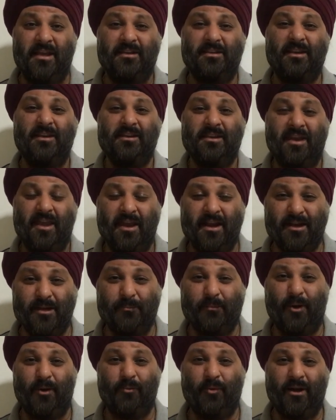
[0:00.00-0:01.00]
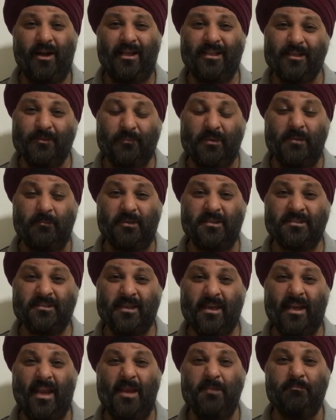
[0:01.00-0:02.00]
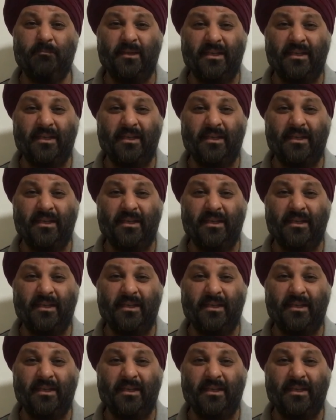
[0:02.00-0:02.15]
didn't care about what other people said and